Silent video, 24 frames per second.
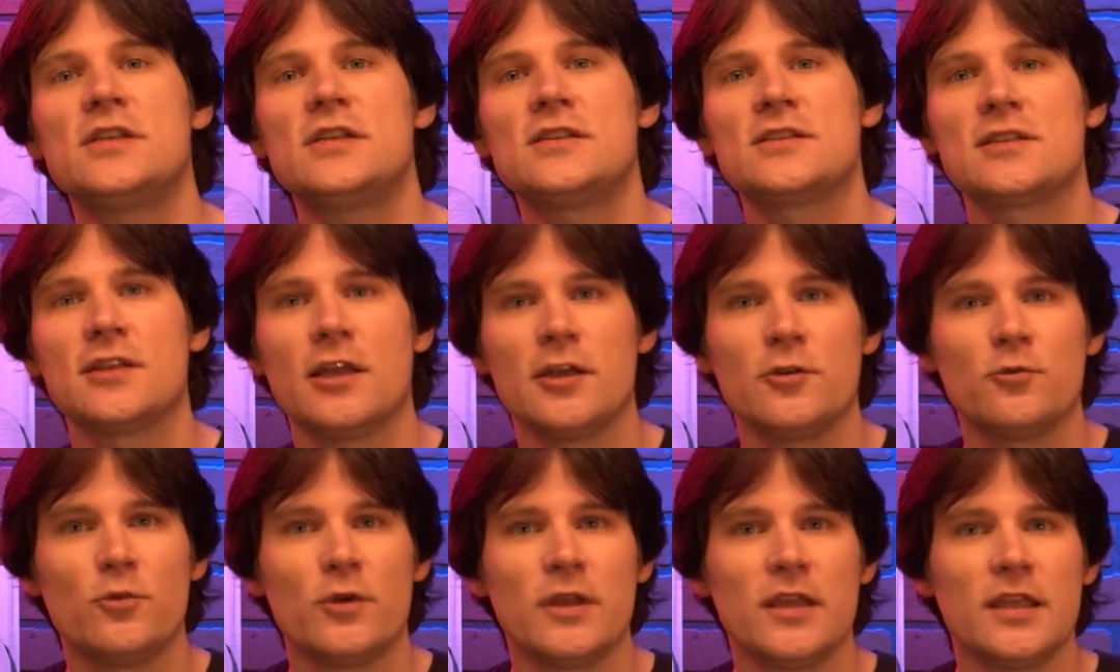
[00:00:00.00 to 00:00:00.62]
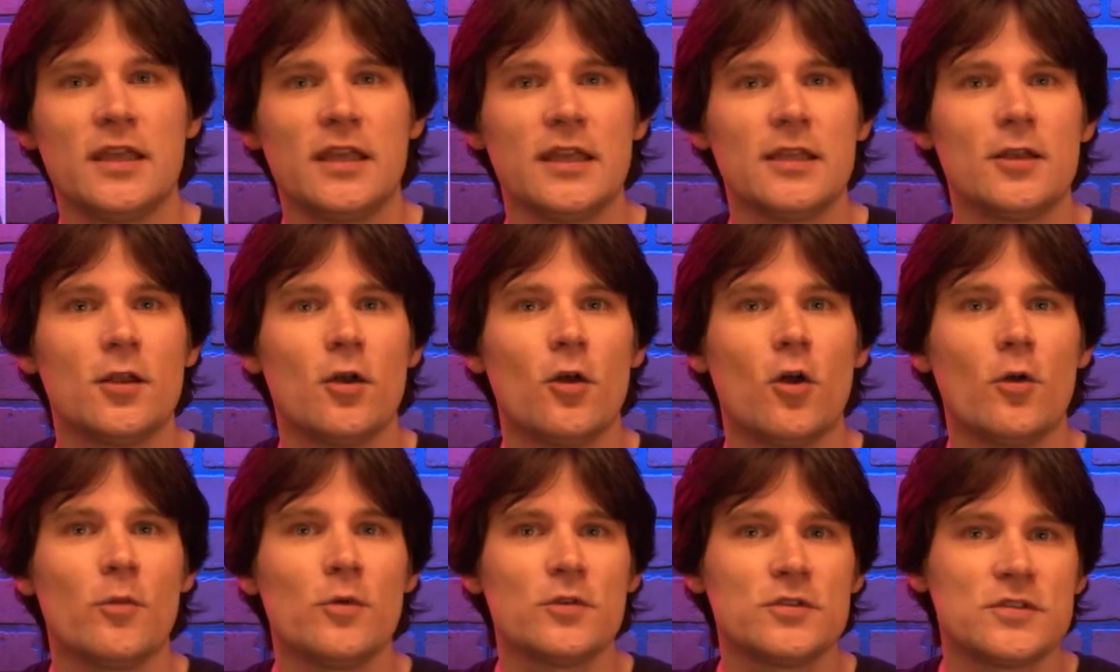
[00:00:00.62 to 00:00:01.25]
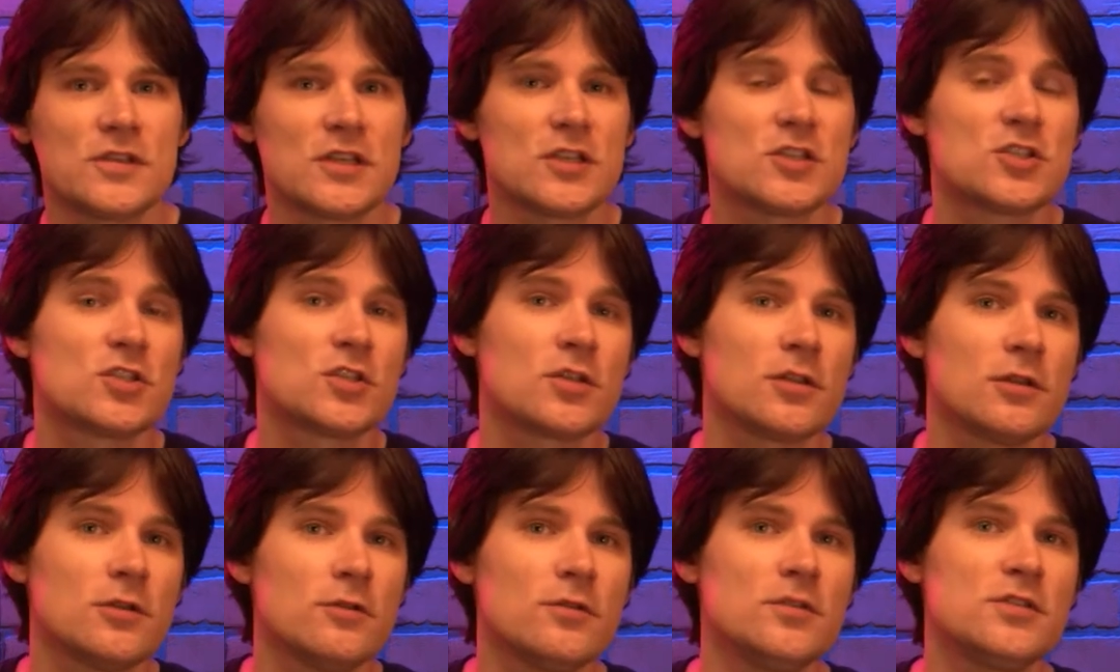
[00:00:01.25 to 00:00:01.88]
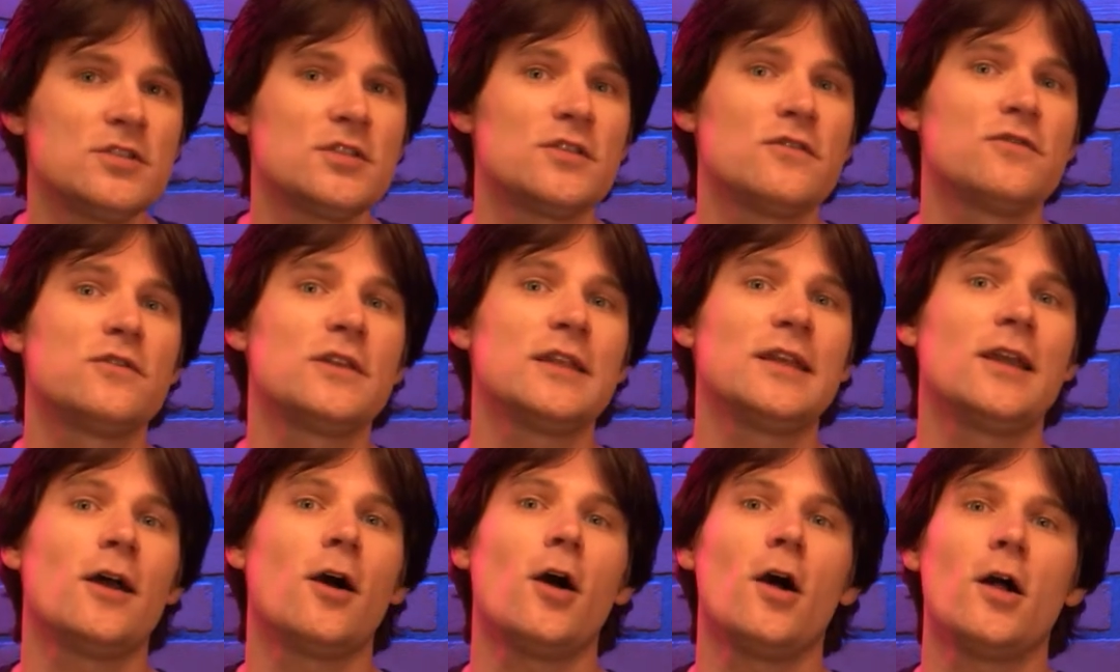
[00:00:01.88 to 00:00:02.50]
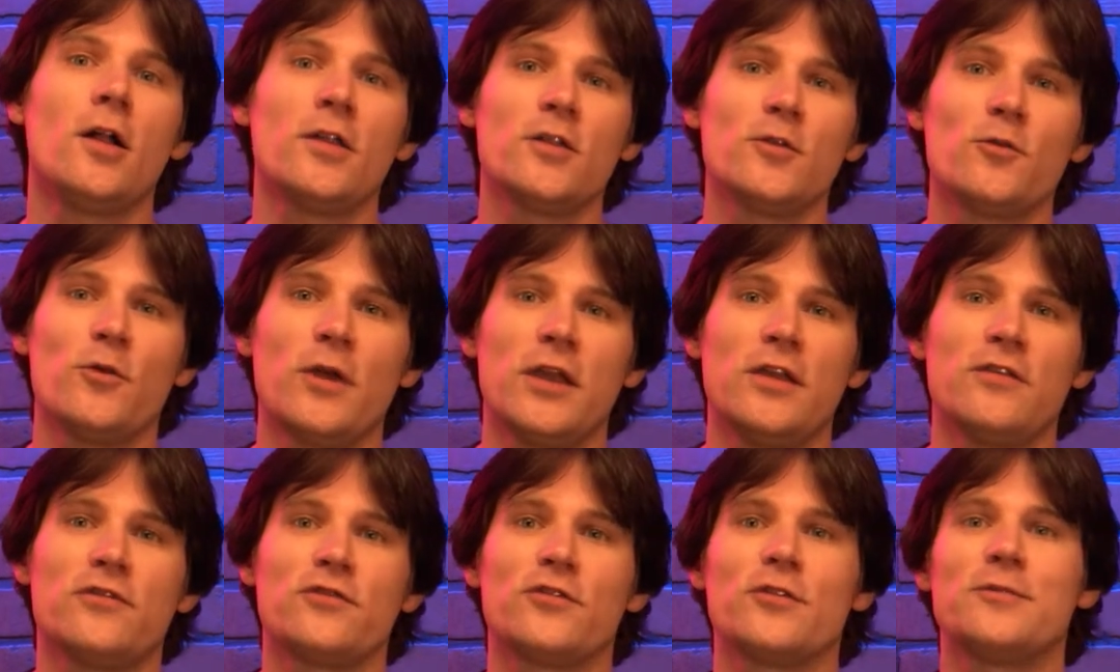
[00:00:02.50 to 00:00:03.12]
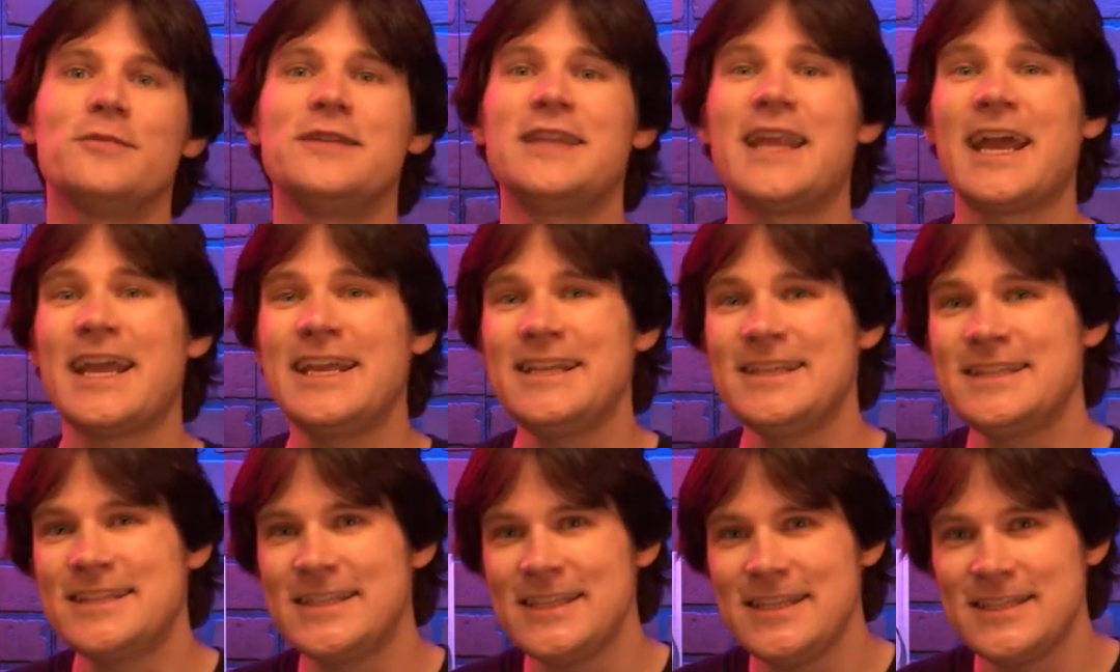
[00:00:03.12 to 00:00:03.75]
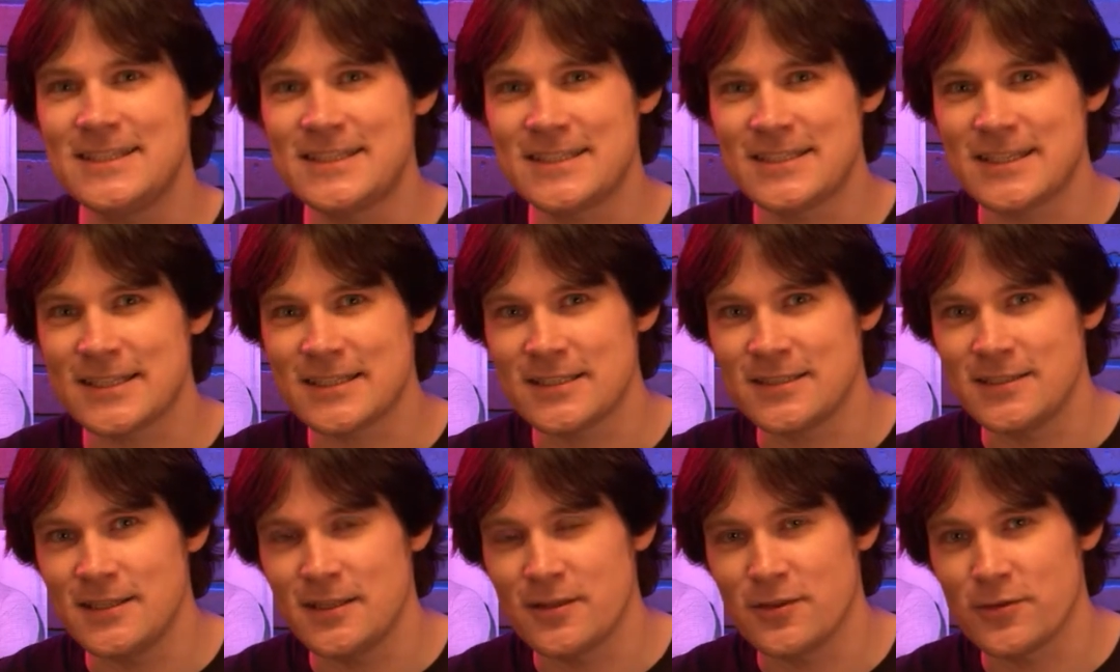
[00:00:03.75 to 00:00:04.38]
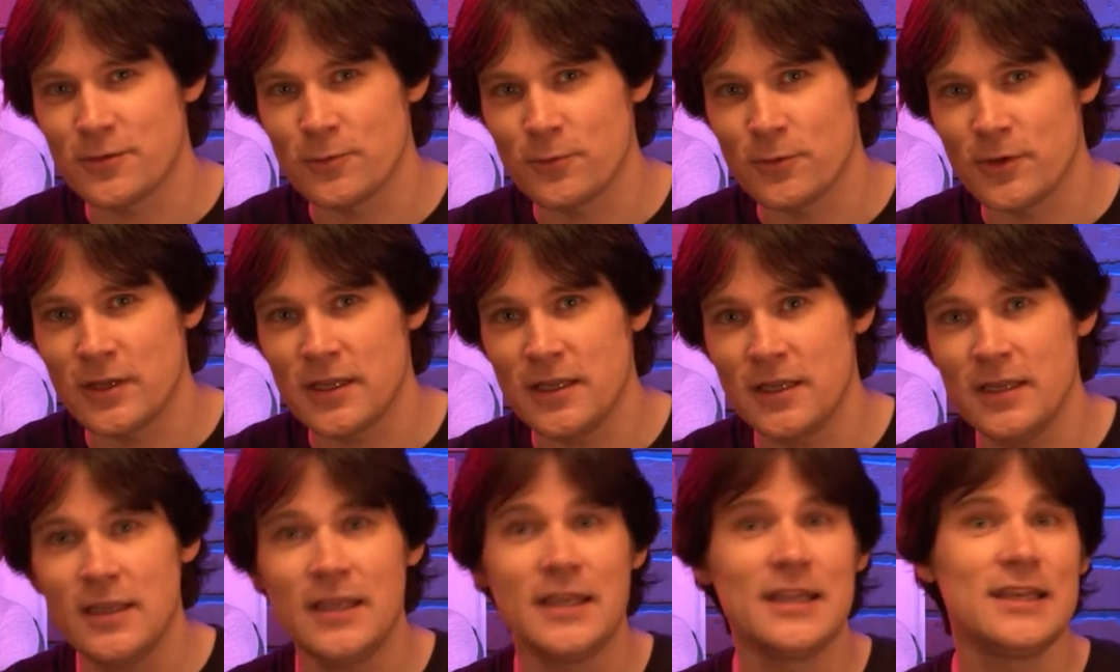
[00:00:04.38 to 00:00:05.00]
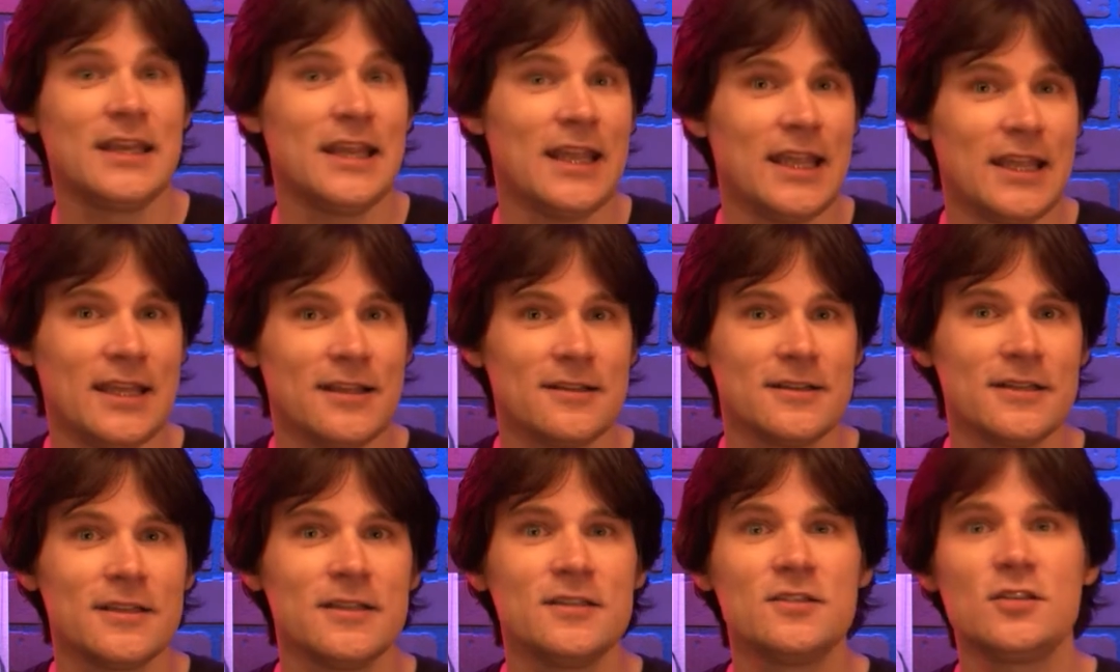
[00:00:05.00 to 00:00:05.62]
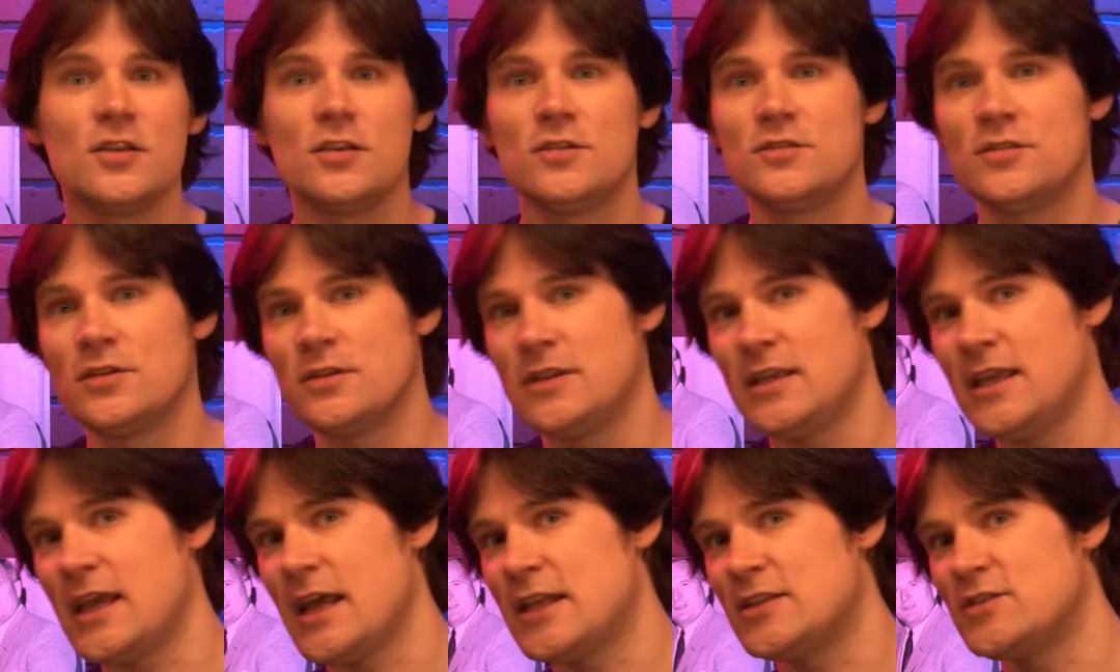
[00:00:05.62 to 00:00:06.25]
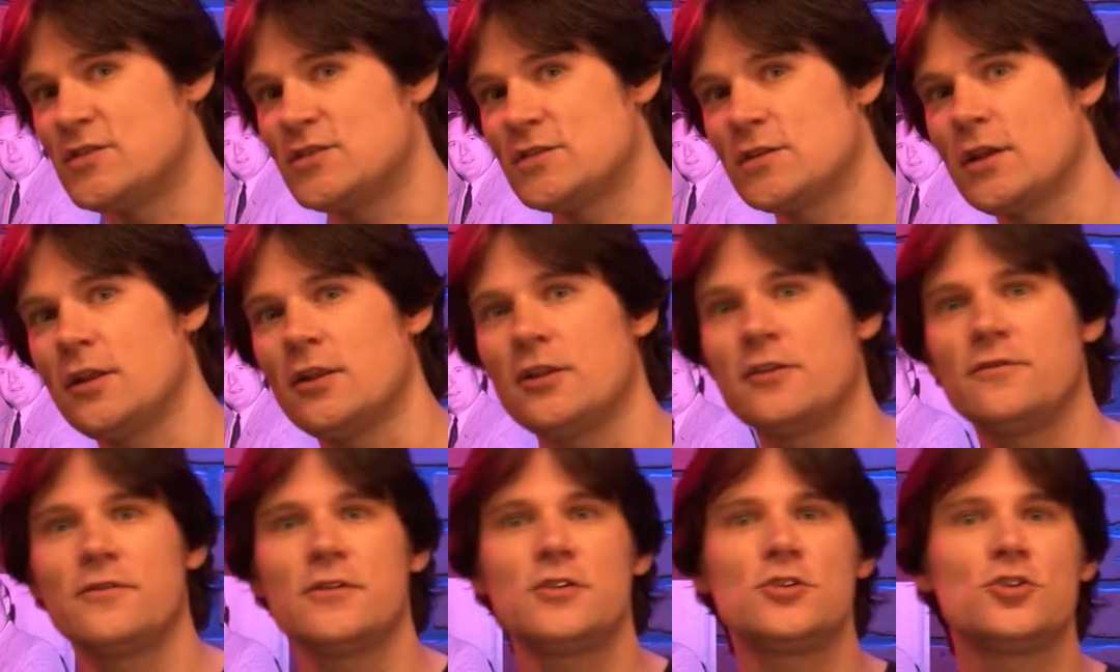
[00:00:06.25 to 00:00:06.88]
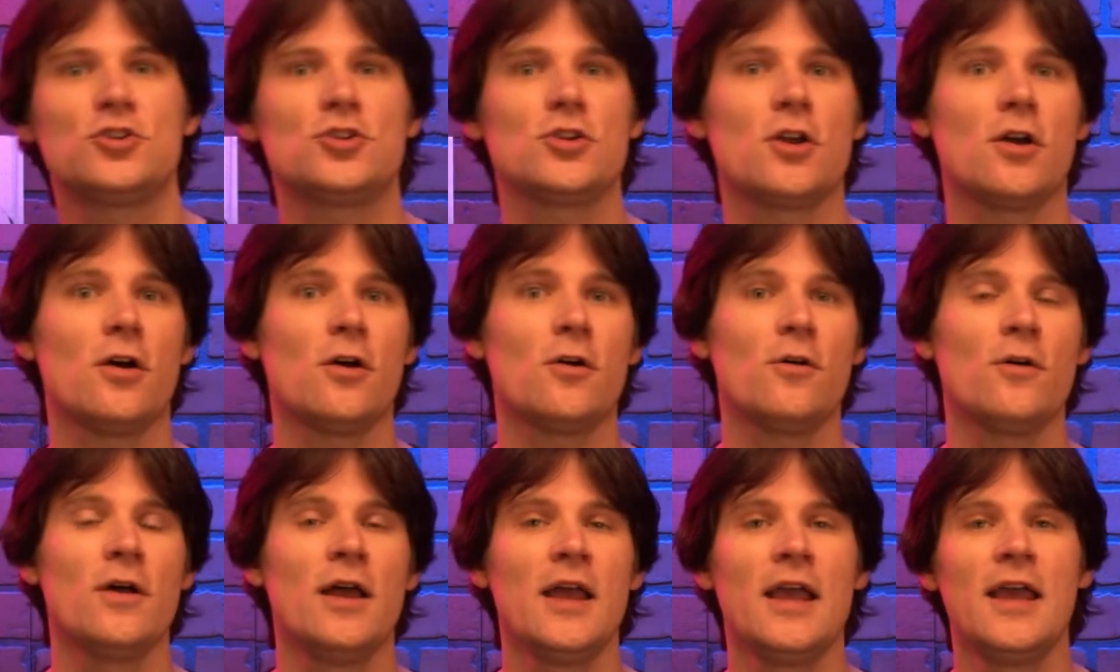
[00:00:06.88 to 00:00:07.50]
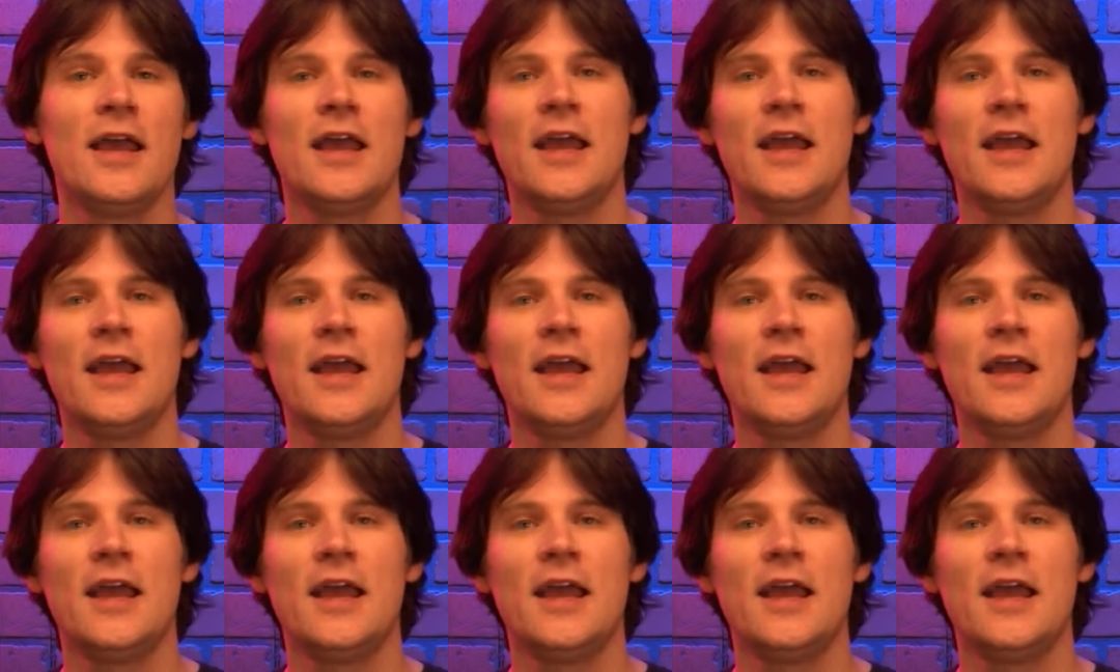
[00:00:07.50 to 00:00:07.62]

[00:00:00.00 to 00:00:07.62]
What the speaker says: his Ludwig kit almost exclusively all the way from 1963 in England to the Ed Sullivan Show